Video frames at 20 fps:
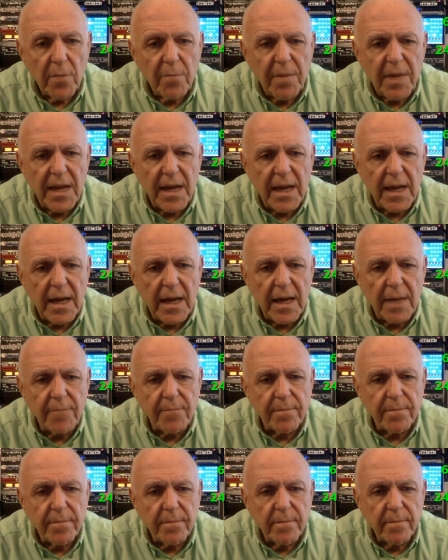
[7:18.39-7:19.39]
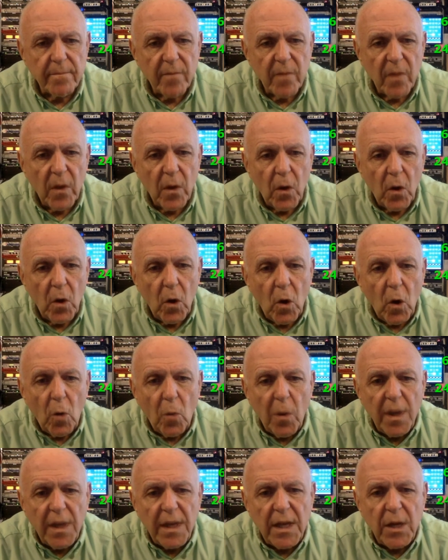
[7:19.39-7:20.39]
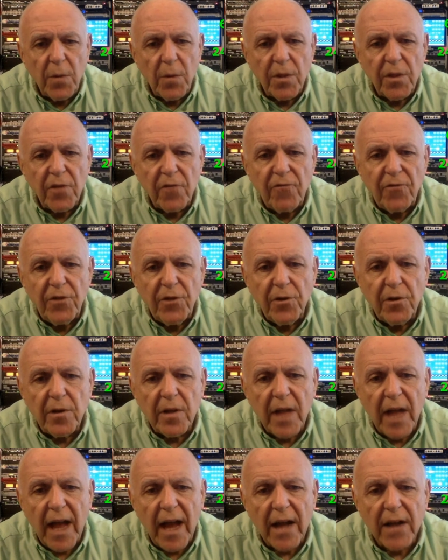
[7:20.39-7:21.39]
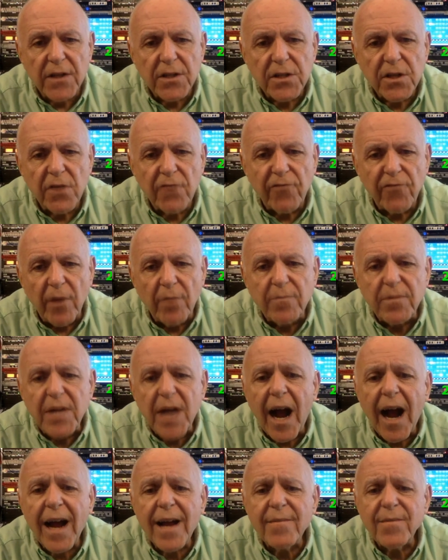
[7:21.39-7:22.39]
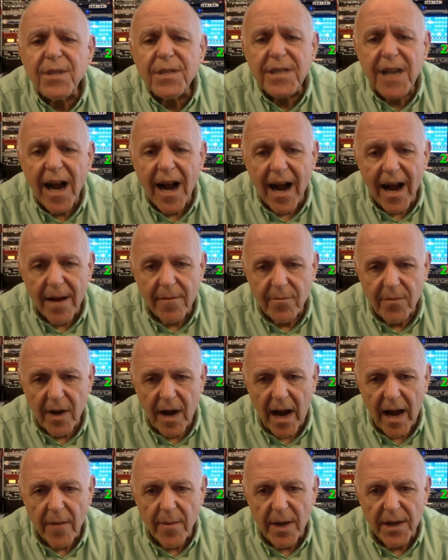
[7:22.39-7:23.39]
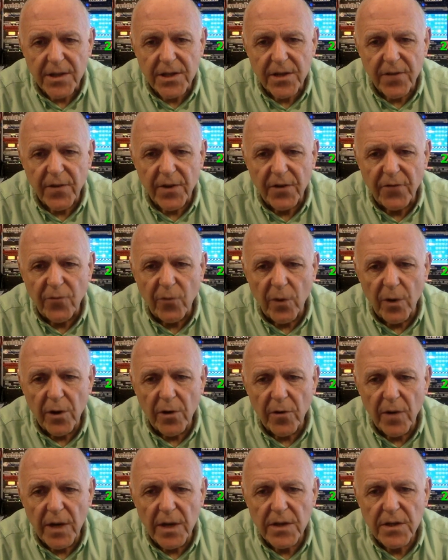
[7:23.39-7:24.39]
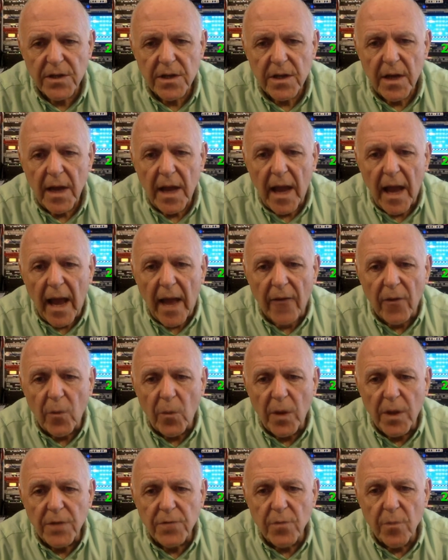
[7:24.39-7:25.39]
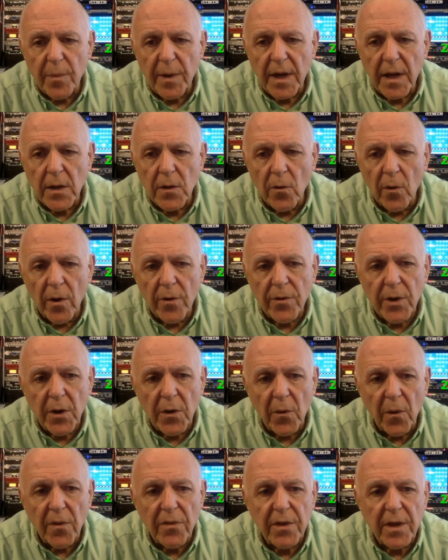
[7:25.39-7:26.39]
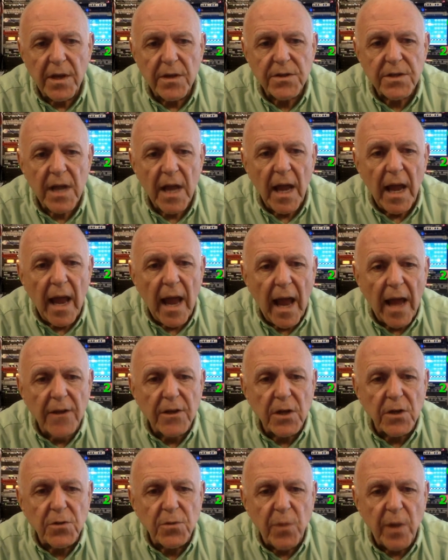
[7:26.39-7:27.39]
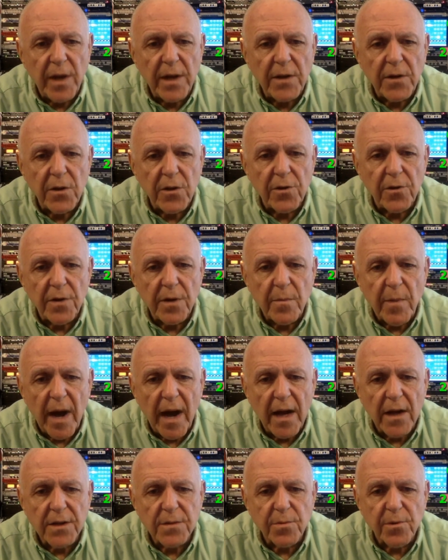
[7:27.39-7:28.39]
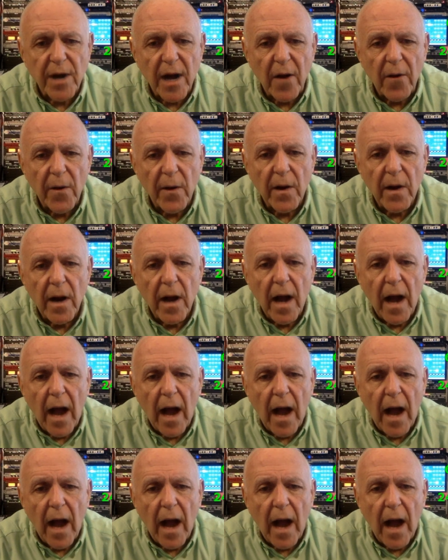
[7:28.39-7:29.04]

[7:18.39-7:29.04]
Beep. Windy with a few clouds from time to time. High about 74 degrees. And the winds will be north and northeast at 20 to 30 miles per hour.